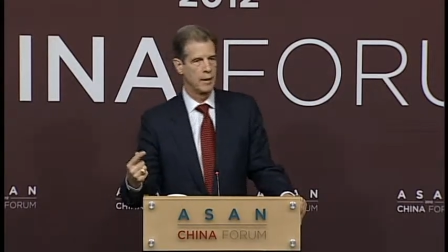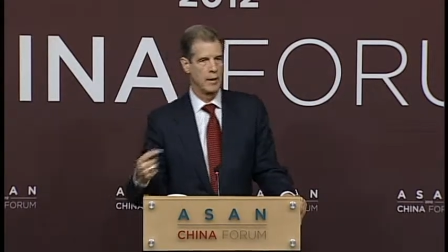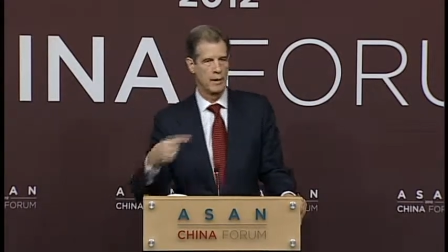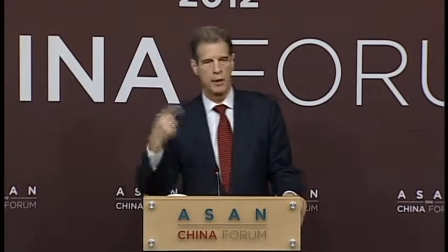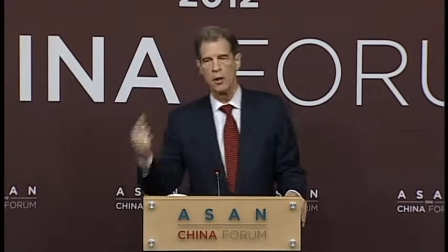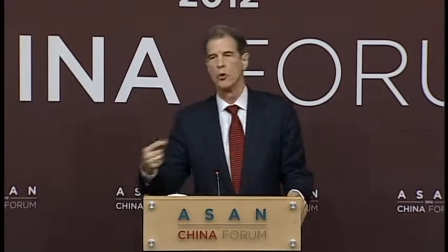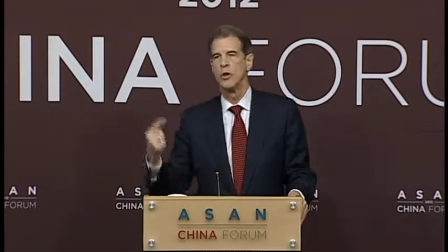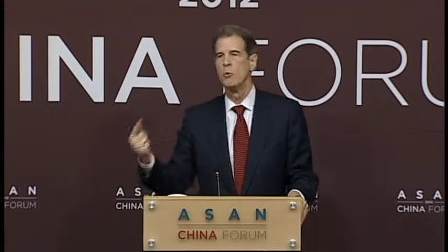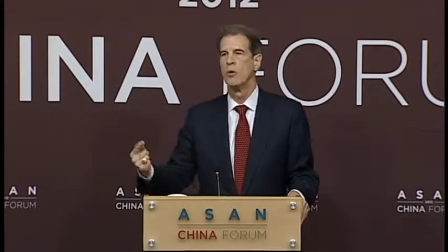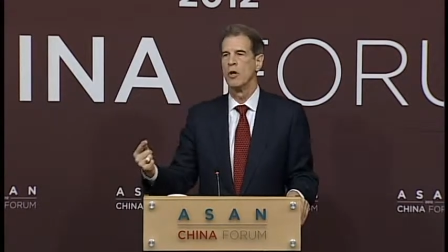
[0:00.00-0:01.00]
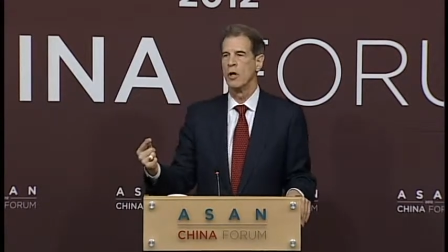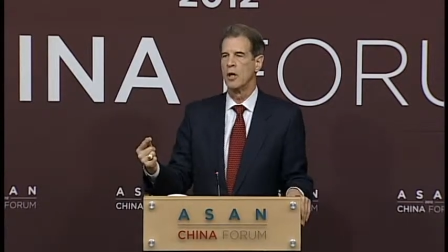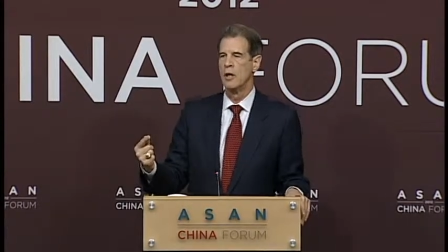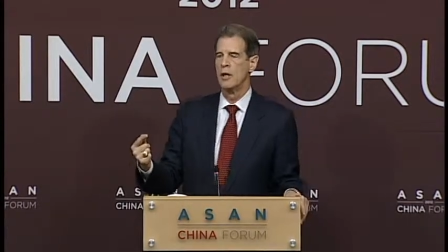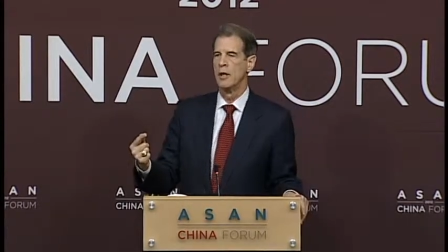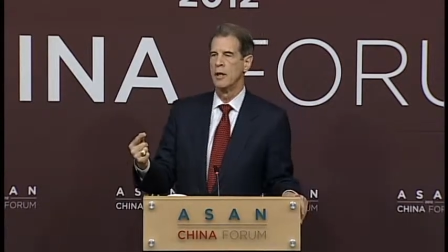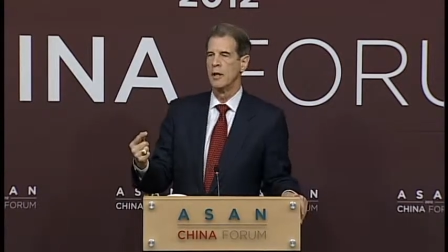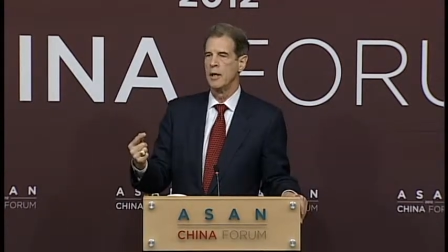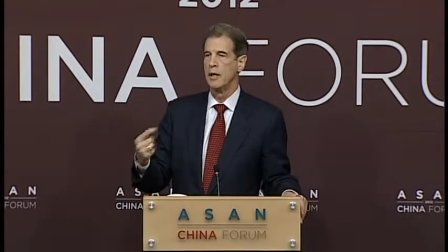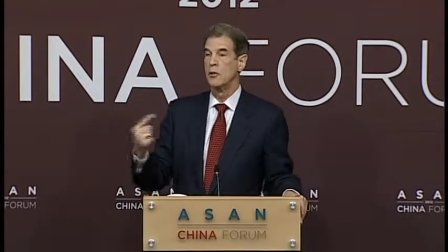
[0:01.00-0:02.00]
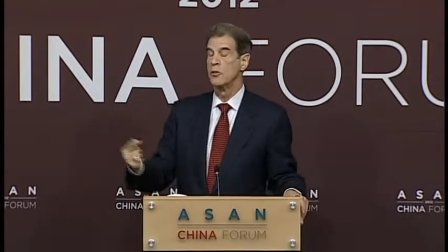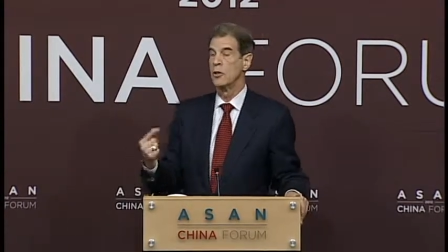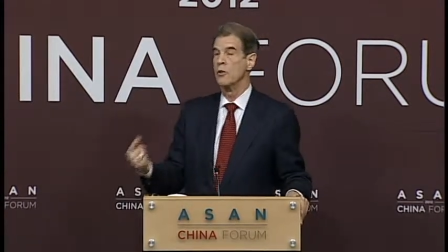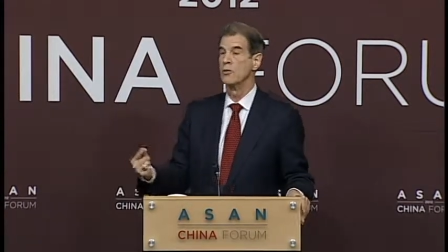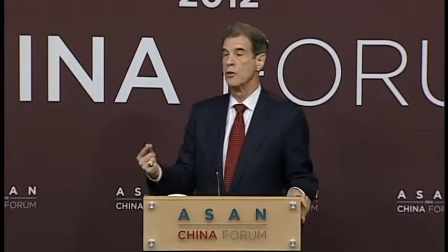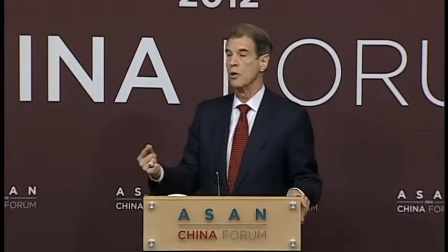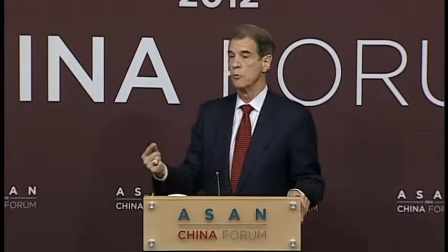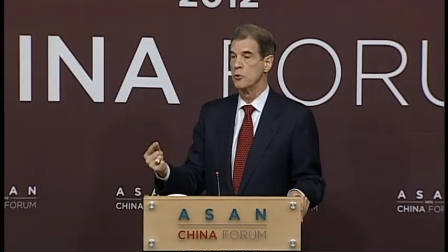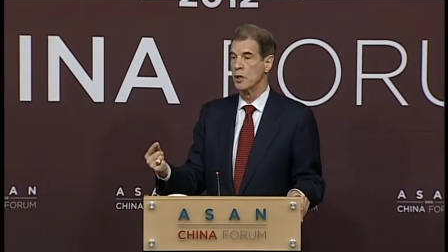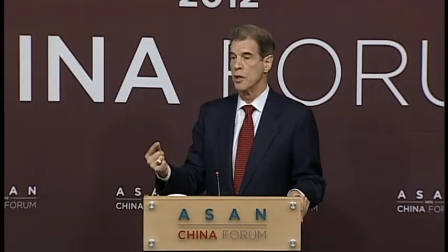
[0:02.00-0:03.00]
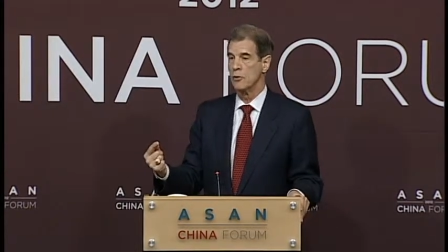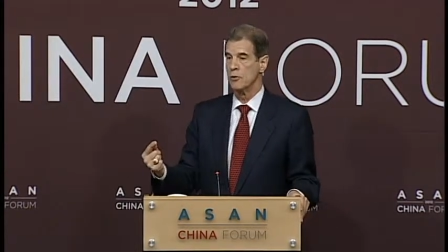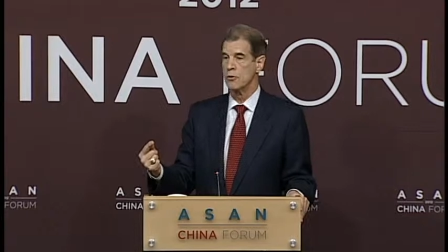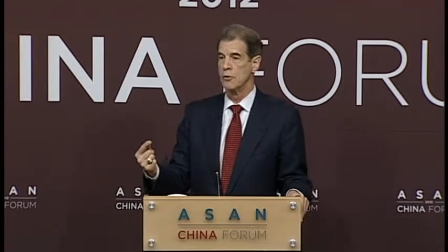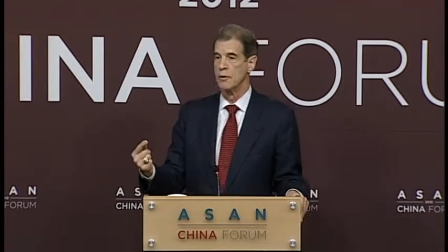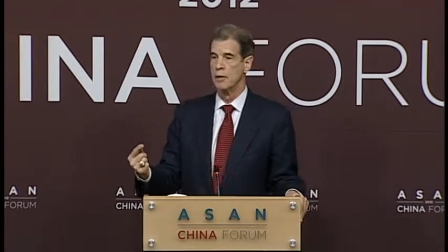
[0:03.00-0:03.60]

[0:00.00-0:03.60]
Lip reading: And they only work in certain circumstances.